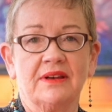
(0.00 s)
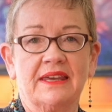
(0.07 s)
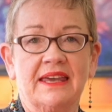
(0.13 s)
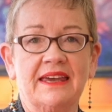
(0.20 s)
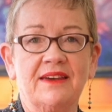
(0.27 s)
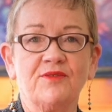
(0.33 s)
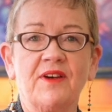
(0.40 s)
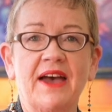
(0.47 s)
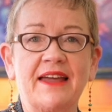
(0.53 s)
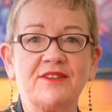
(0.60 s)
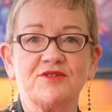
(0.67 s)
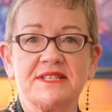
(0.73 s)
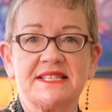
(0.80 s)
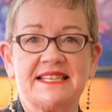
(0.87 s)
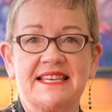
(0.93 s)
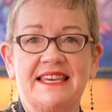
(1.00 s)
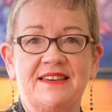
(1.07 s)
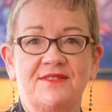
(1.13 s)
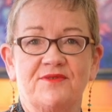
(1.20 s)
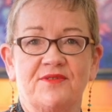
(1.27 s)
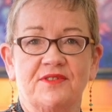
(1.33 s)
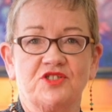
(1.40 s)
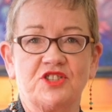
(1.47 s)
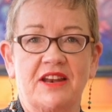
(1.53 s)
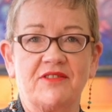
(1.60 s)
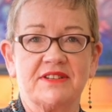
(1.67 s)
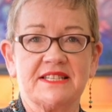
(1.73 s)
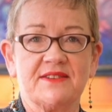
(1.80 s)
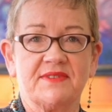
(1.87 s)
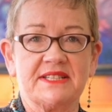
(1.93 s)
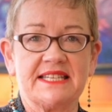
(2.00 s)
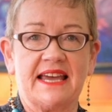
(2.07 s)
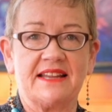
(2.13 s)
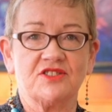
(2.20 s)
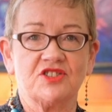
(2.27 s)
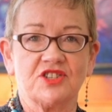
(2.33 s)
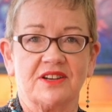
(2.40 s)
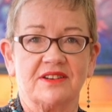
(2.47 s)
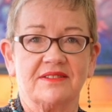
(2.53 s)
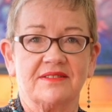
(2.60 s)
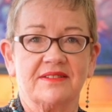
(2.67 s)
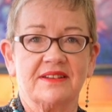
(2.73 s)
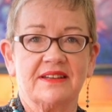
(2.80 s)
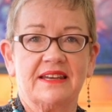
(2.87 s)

give and receive generative attention.